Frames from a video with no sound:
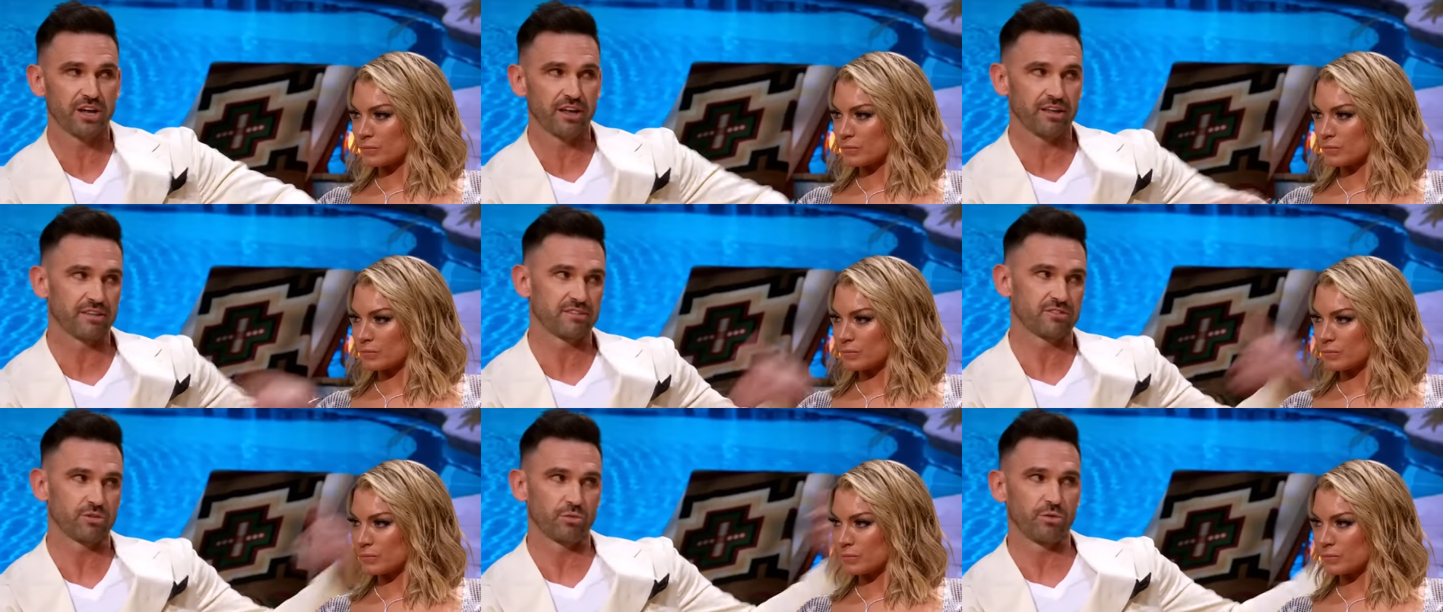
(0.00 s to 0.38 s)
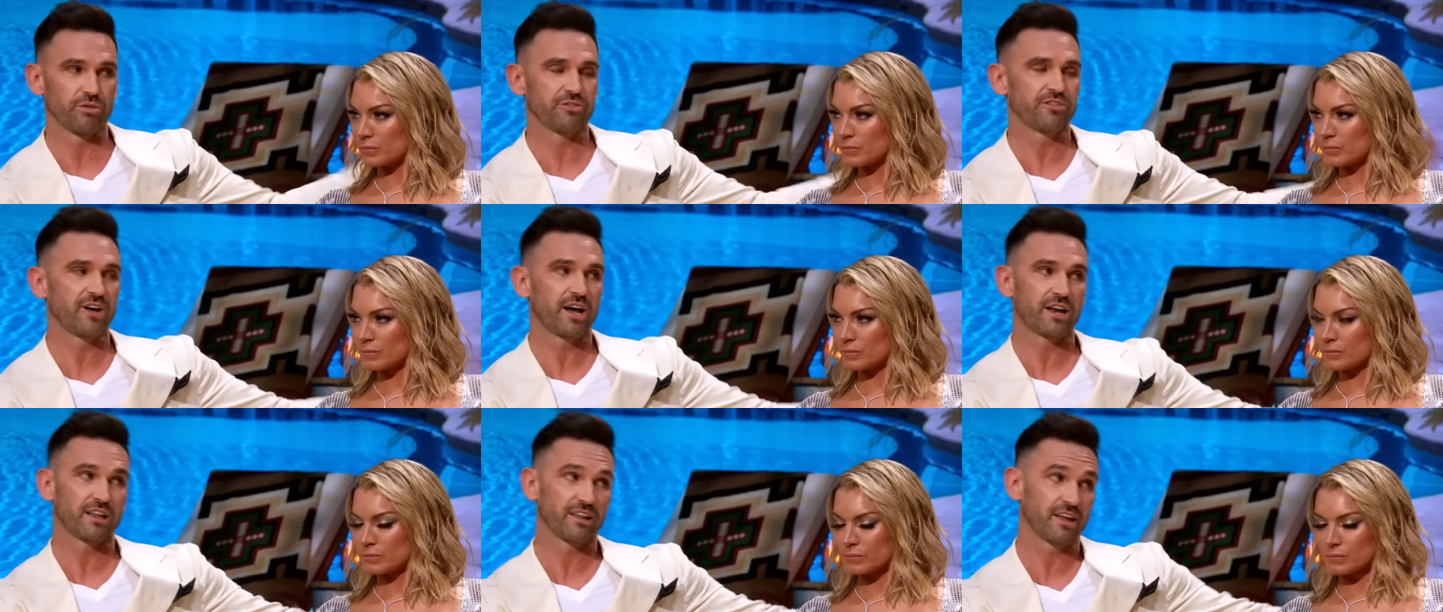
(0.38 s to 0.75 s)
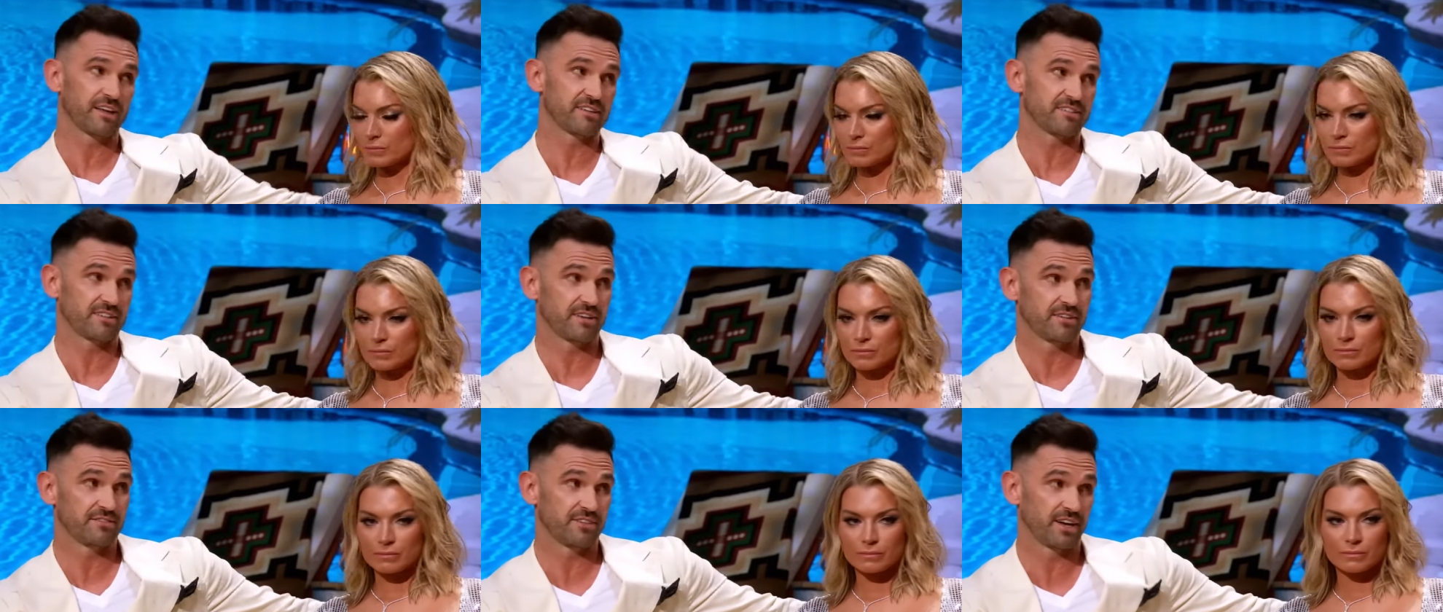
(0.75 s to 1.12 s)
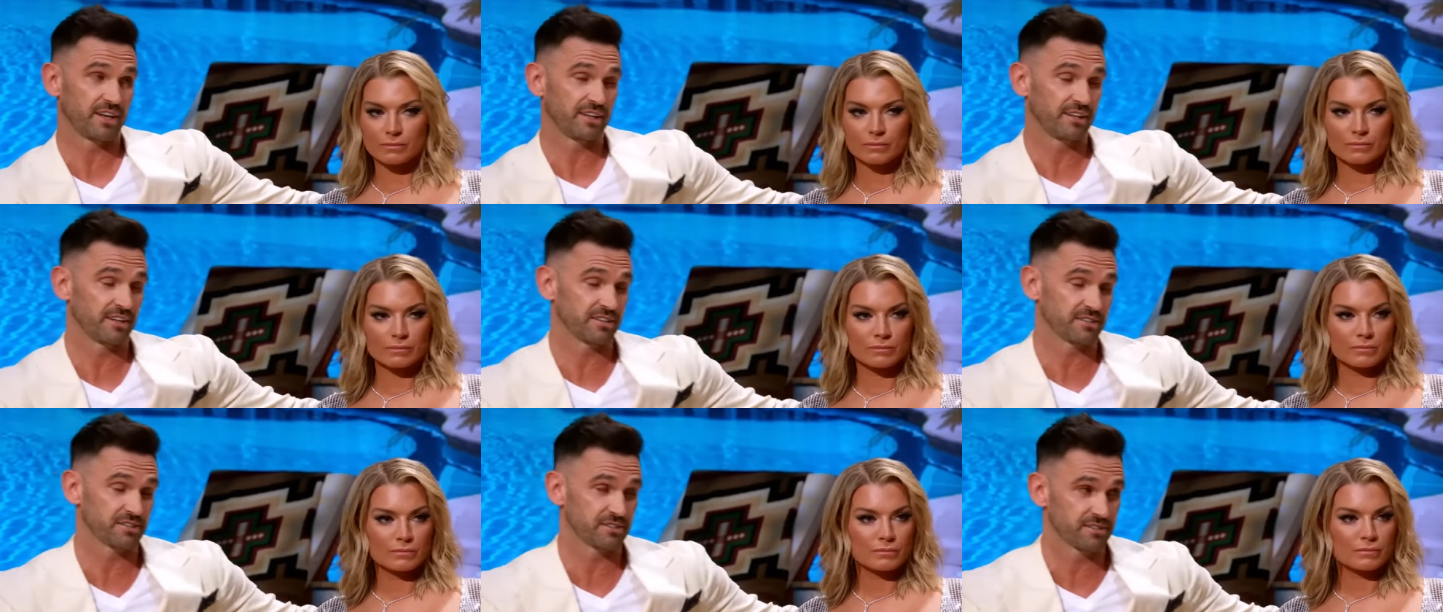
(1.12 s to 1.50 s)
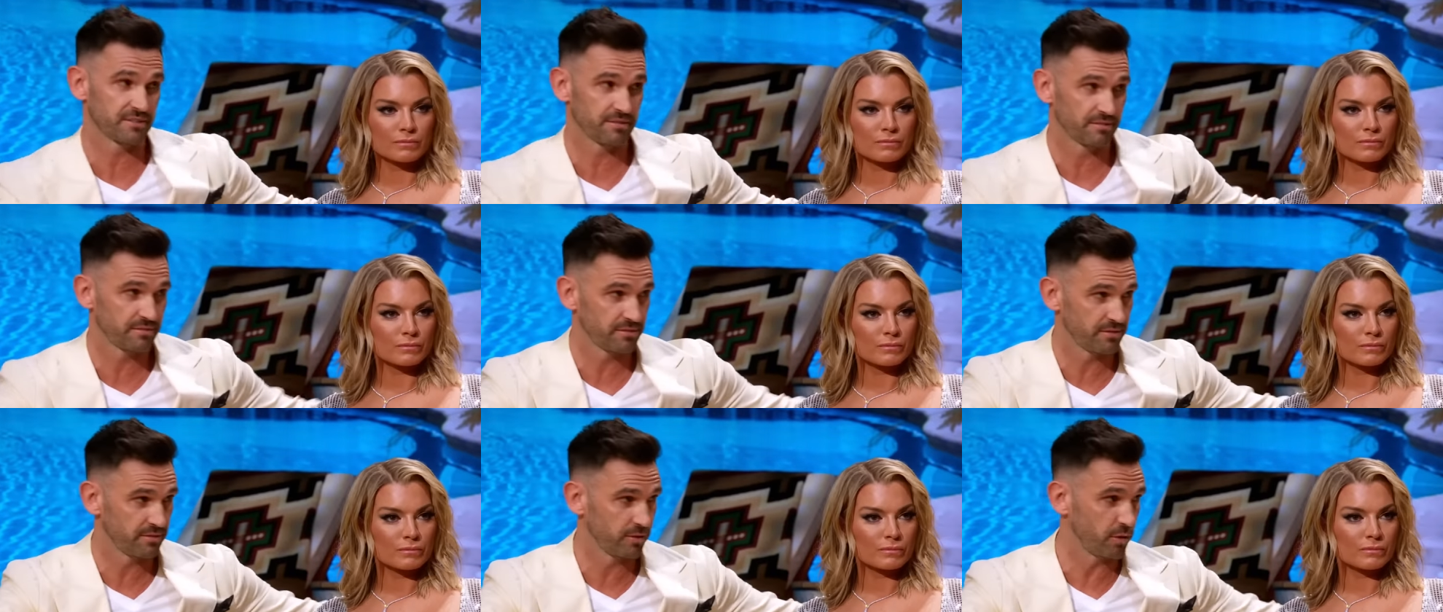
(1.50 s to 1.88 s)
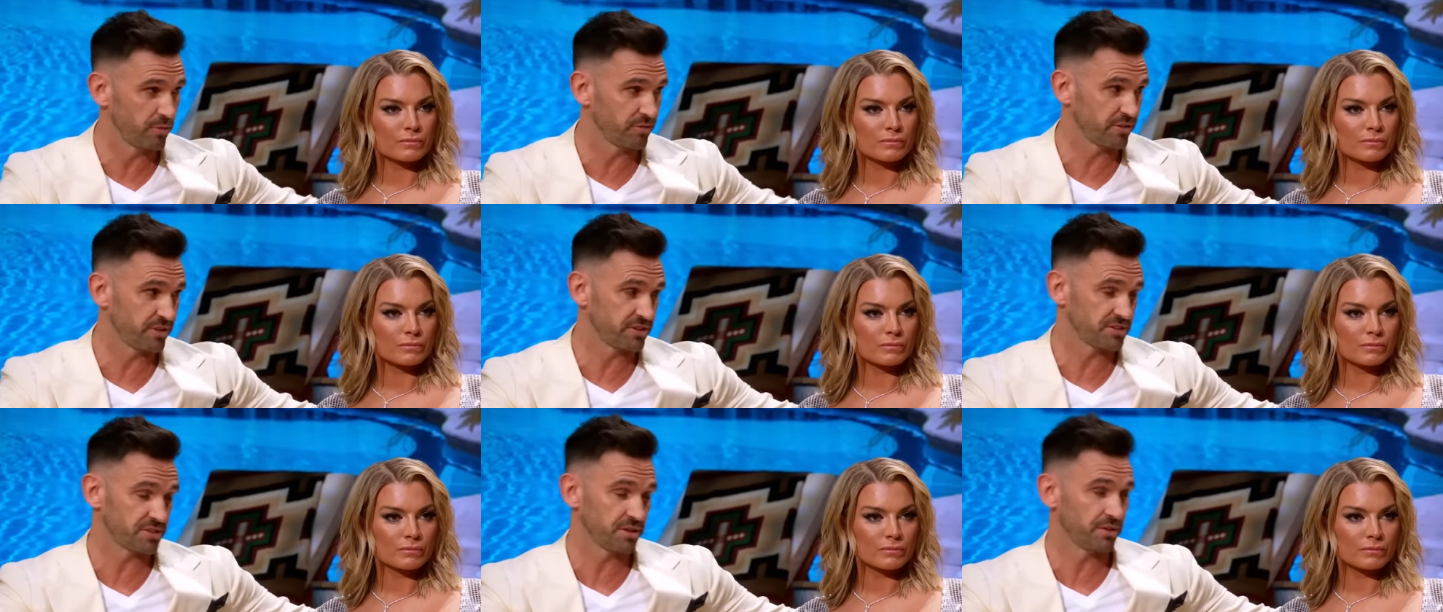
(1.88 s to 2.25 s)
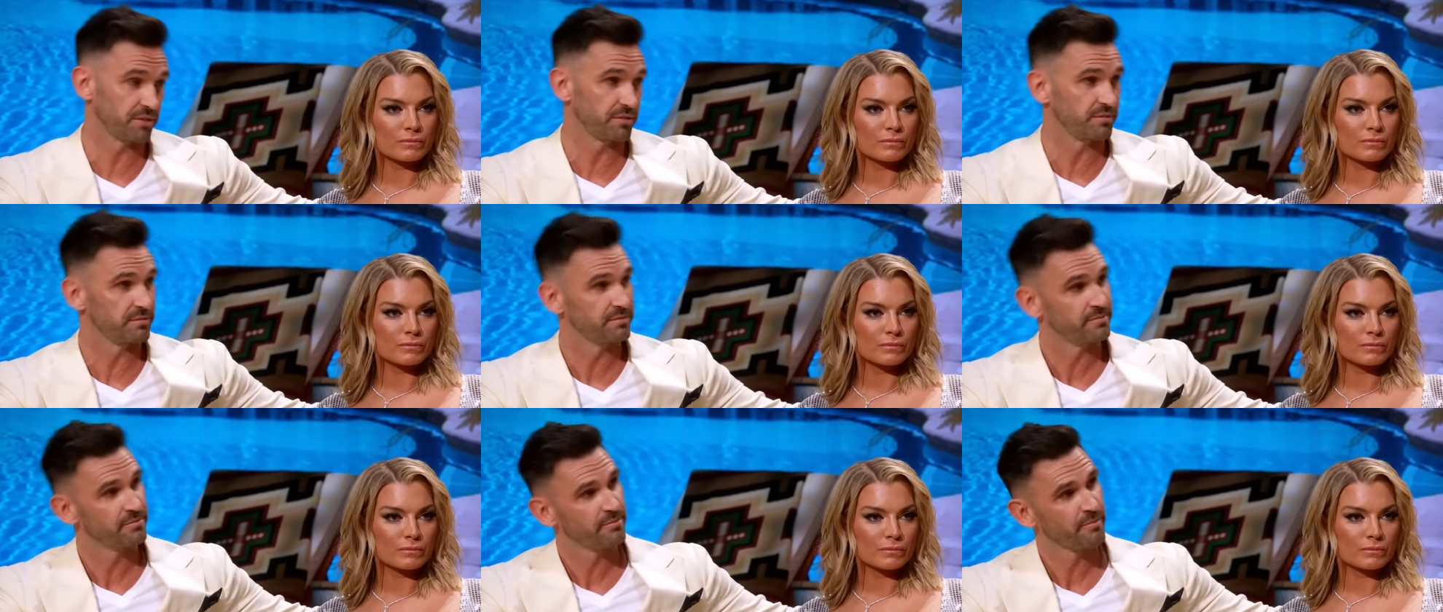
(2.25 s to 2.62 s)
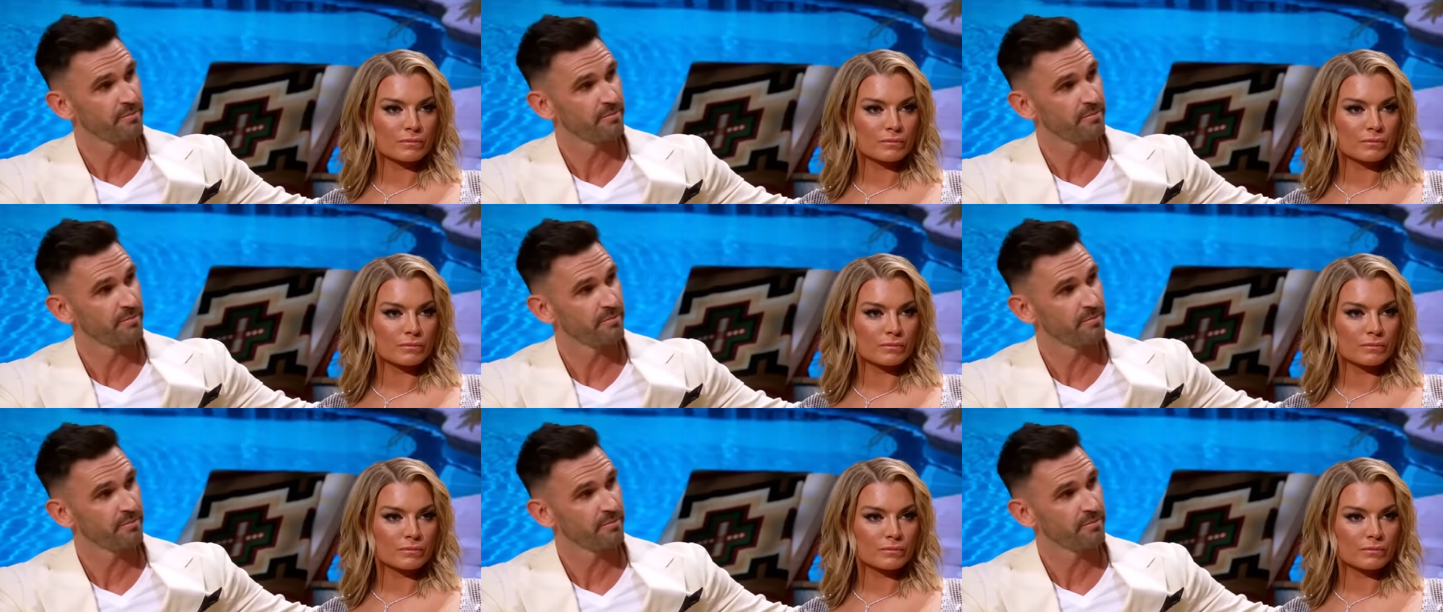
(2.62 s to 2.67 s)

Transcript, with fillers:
Speaker 1: chance. So we'll finalize the invite lists hopefully soon.